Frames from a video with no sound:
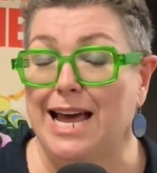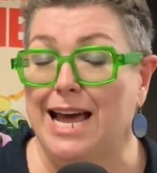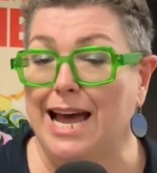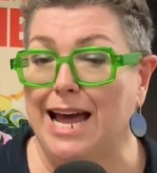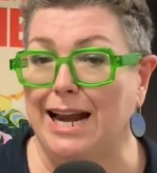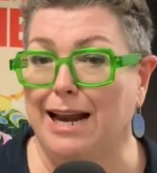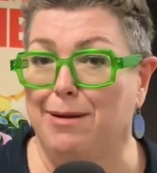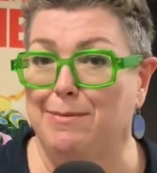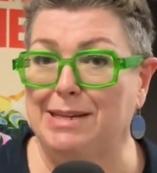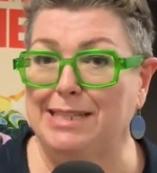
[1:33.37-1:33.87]

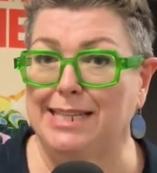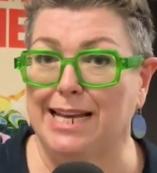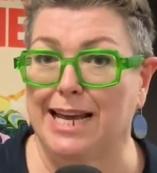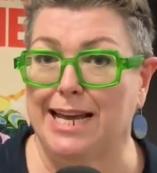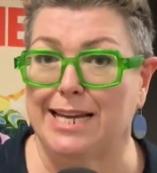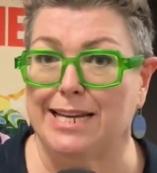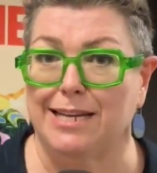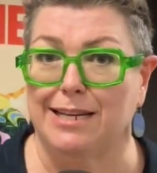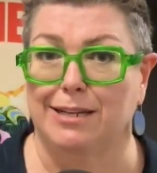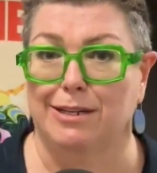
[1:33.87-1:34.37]
And let me
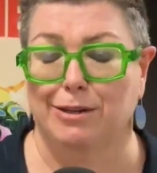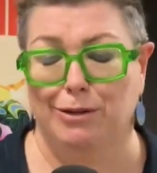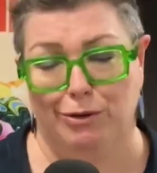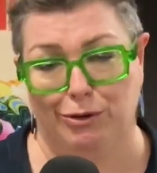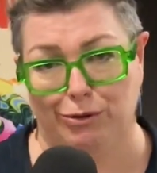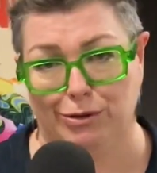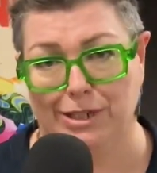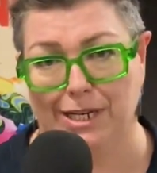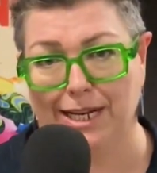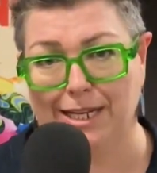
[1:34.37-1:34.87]
say,
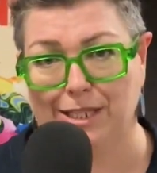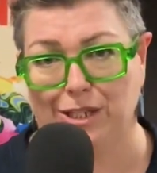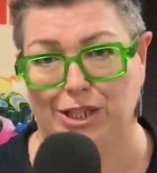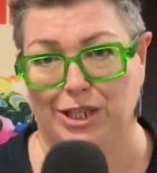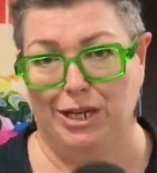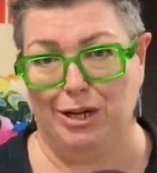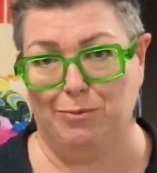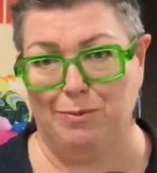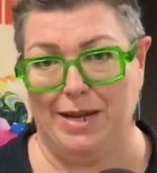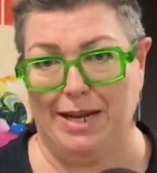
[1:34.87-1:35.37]
looked like a
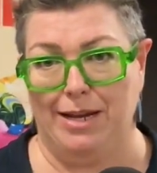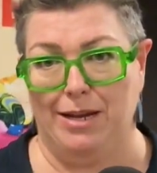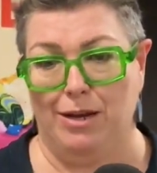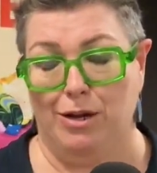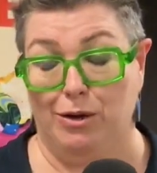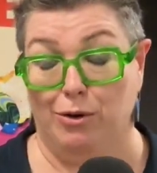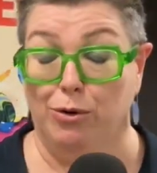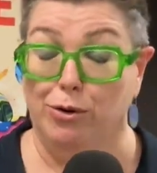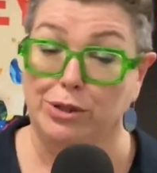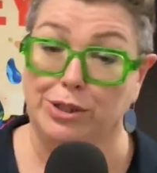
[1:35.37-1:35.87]
chicken wing,
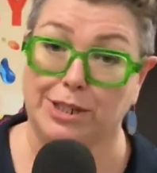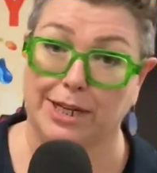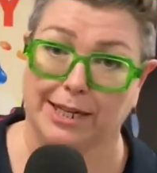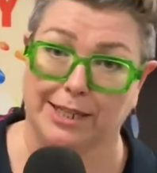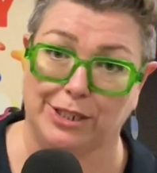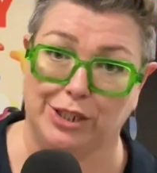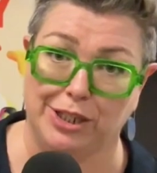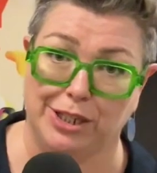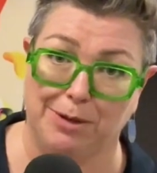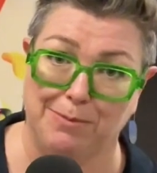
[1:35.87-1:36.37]
cooked like
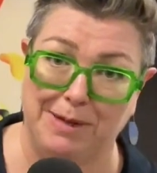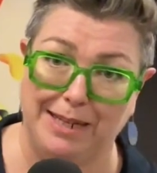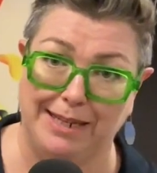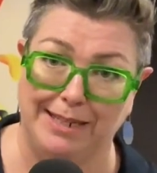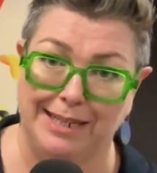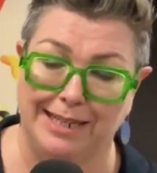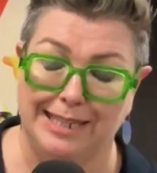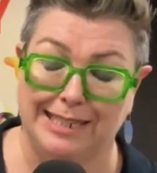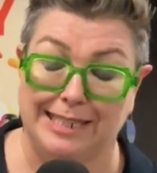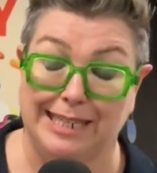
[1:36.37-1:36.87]
a chicken wing,
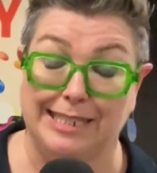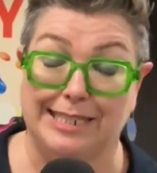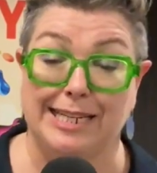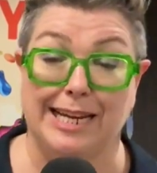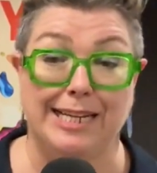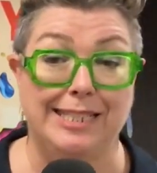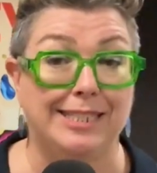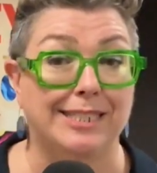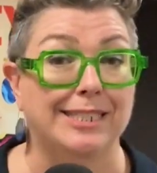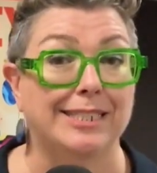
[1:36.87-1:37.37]
it
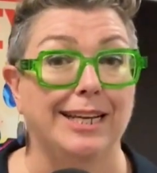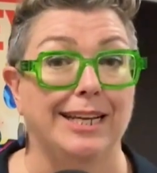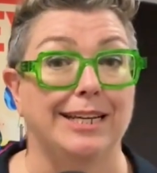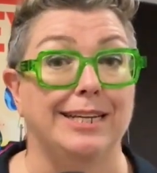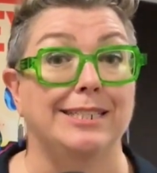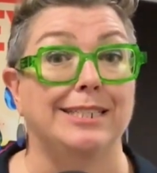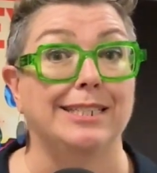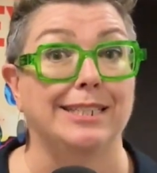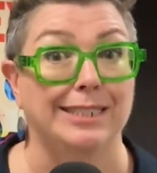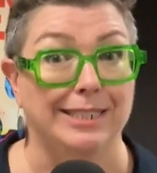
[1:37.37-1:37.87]
tasted like a
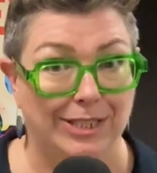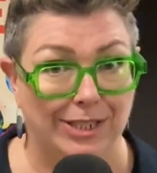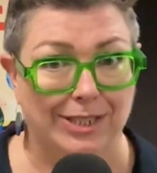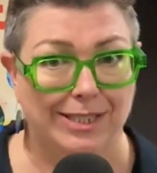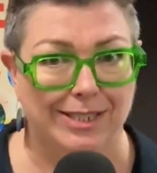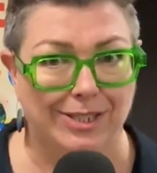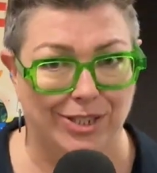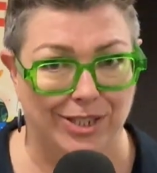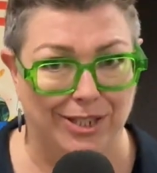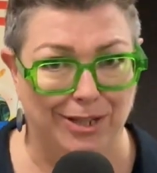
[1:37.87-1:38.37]

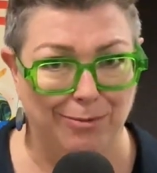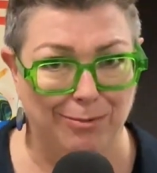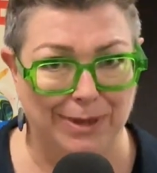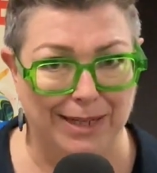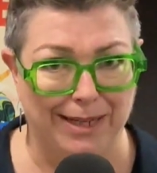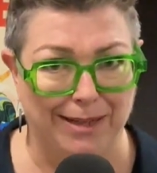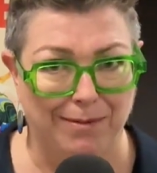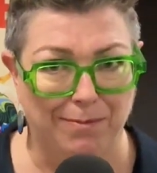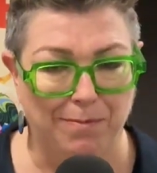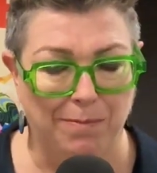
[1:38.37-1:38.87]
delicious chicken
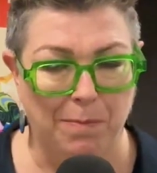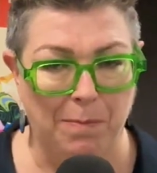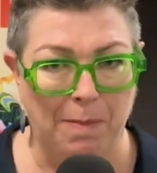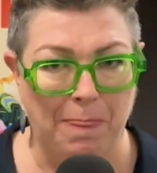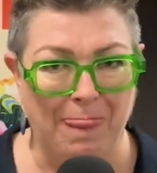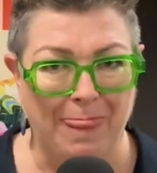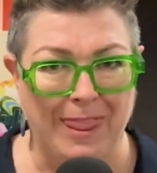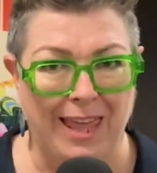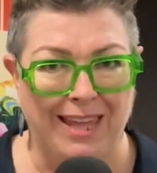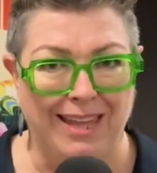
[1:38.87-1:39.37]

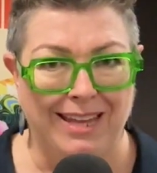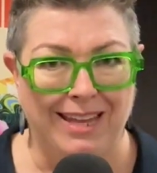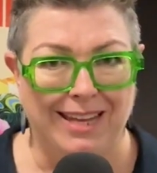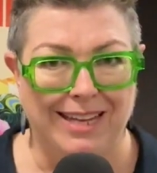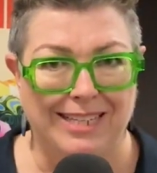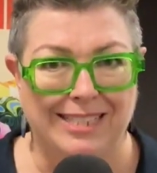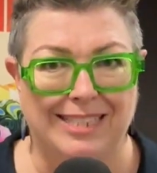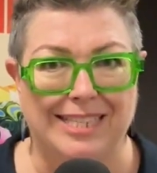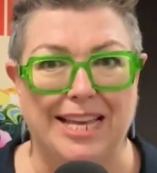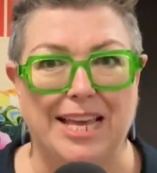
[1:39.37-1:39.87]
wing.
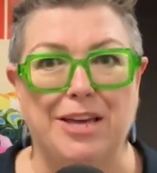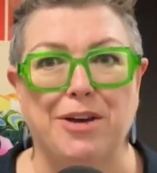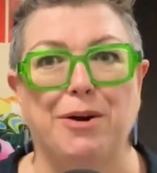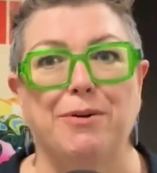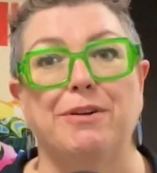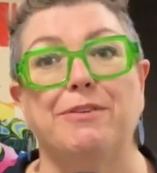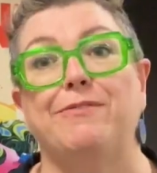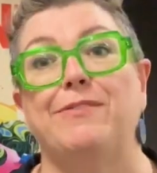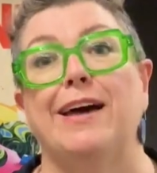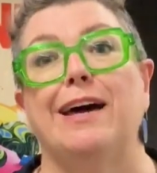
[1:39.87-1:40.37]

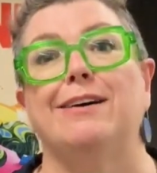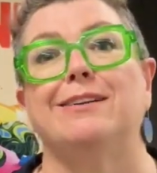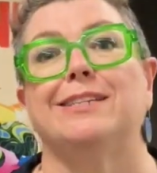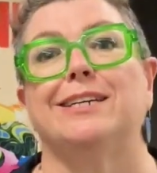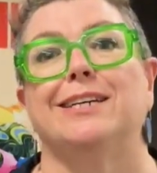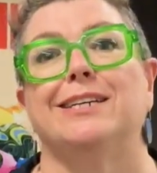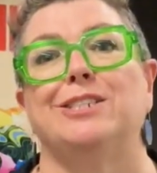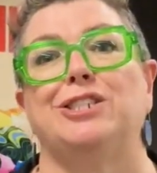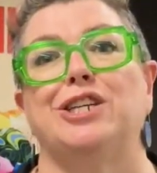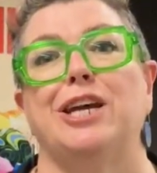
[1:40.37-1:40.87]
CEO and
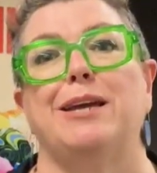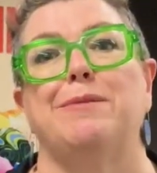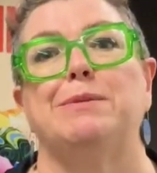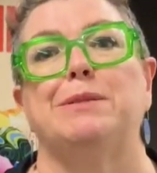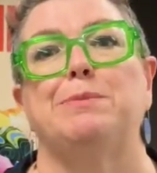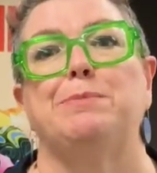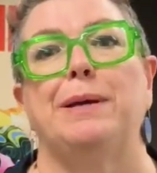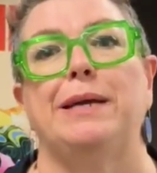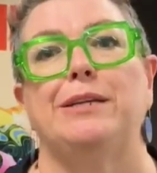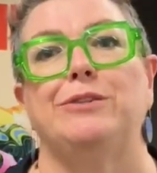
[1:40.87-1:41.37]
founder
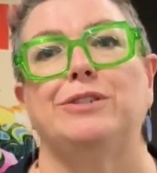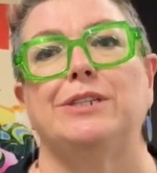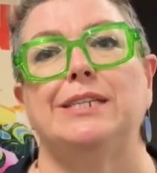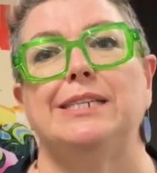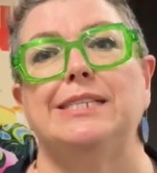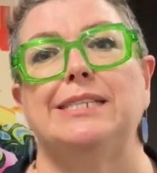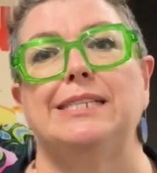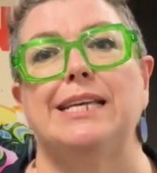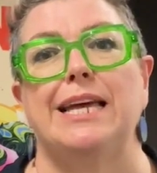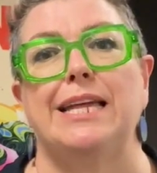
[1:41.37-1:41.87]
James
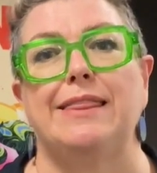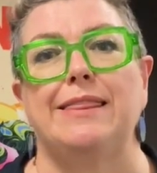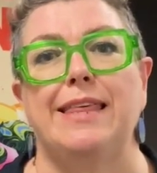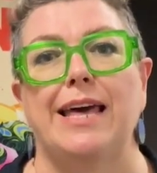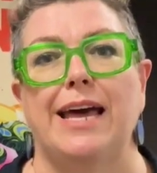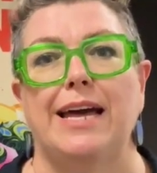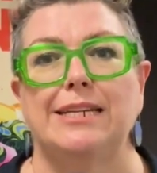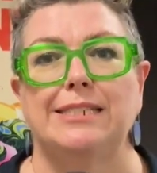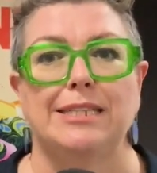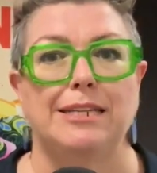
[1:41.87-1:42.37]
Petrie said
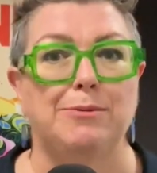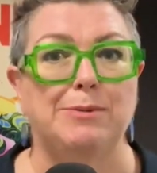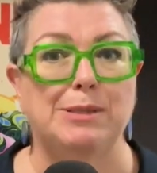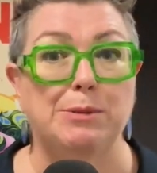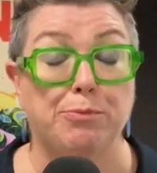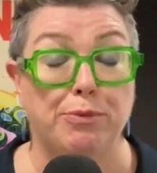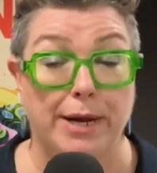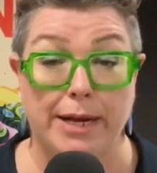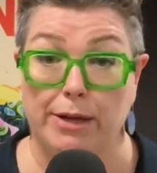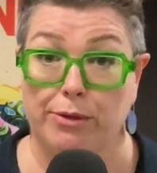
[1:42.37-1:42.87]
that it was a
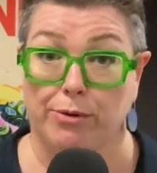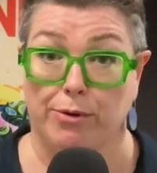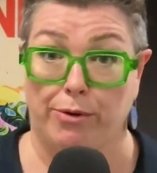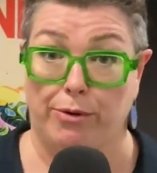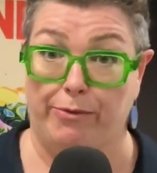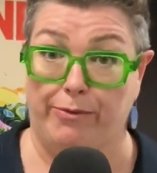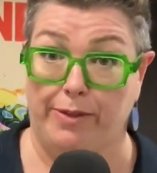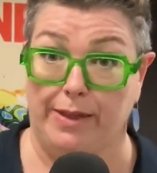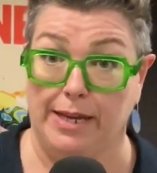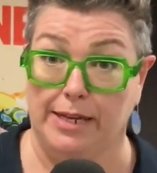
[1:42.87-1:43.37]
breakthrough
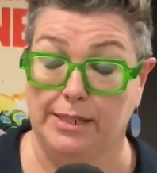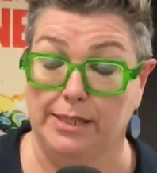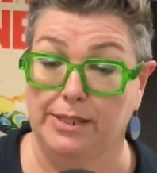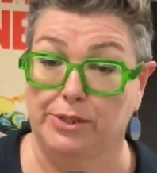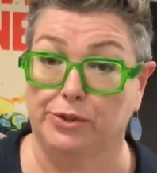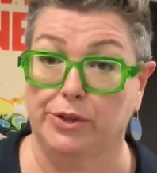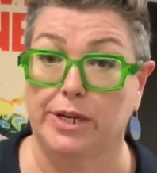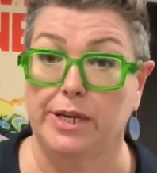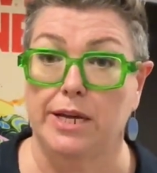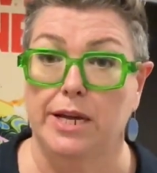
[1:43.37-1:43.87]
for the
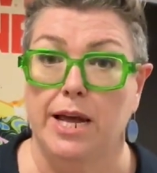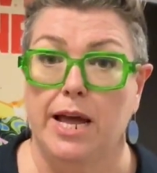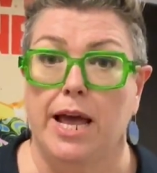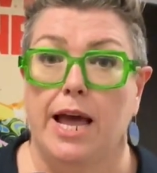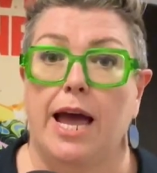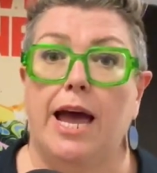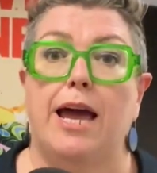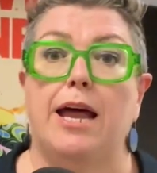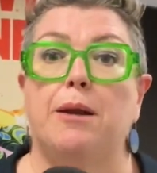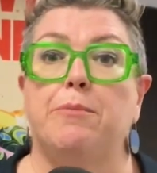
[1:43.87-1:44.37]
industry
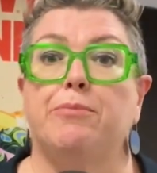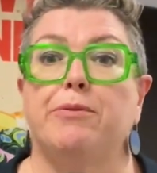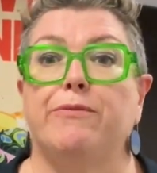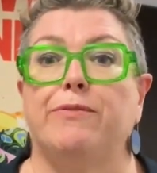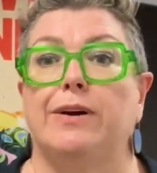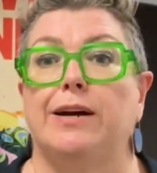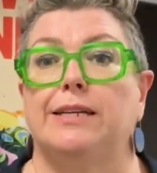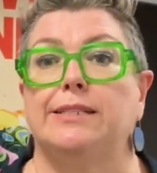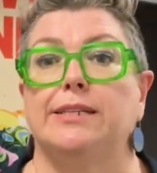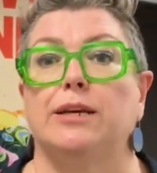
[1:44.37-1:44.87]
and
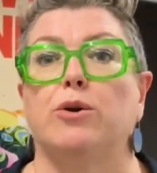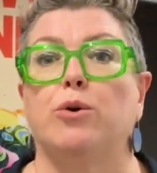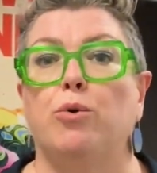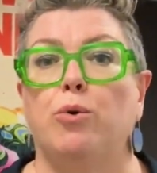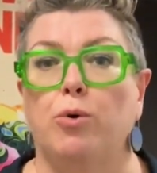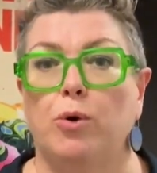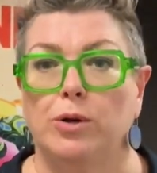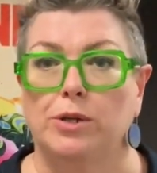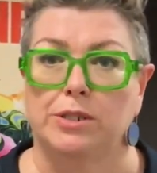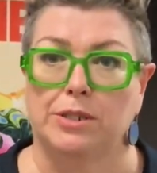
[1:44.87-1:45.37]
provides a
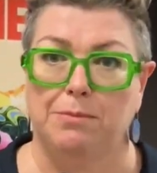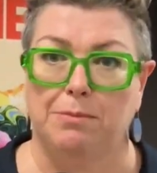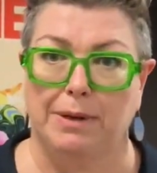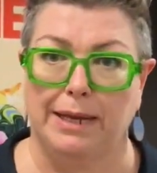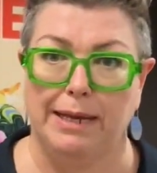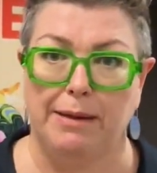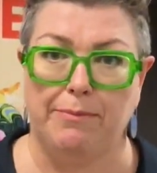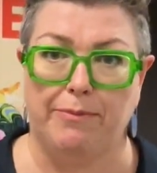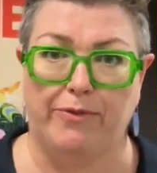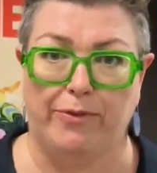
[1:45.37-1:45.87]
quantum
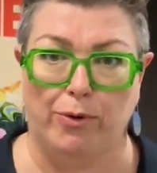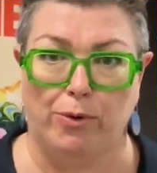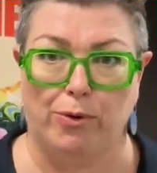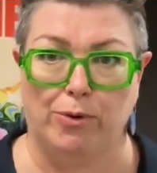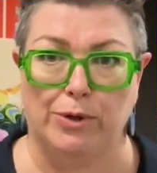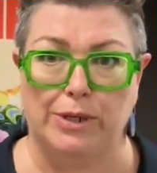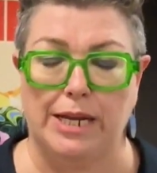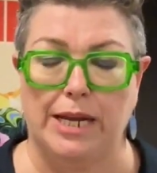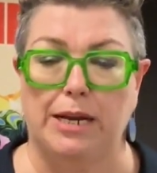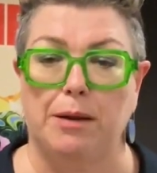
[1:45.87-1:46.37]
leap
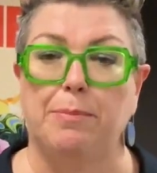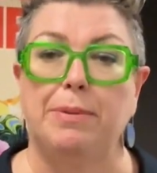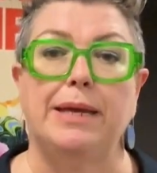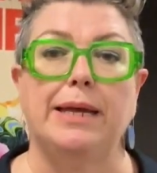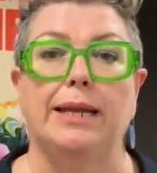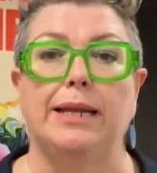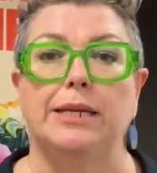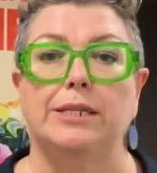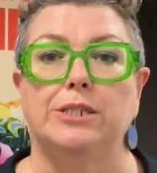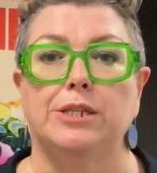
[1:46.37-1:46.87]
forward in
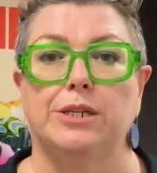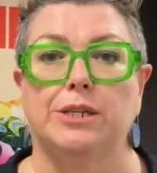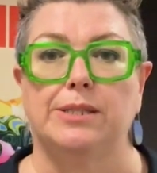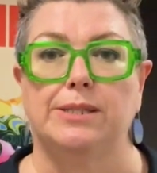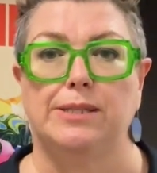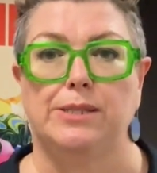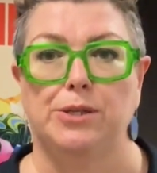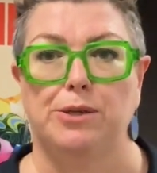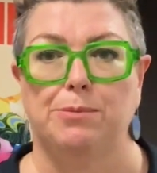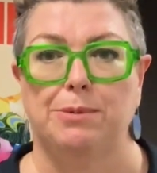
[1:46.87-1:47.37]
appealing to
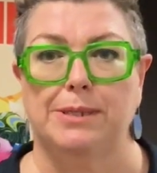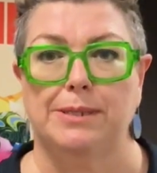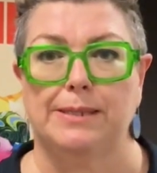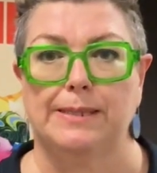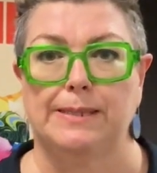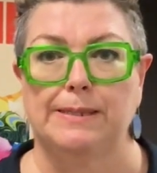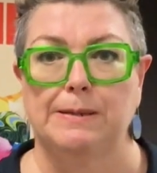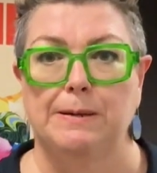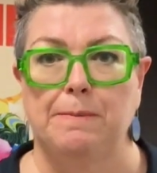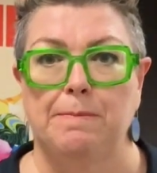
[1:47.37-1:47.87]

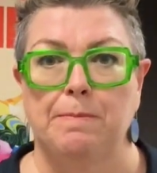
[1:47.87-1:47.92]
consumers.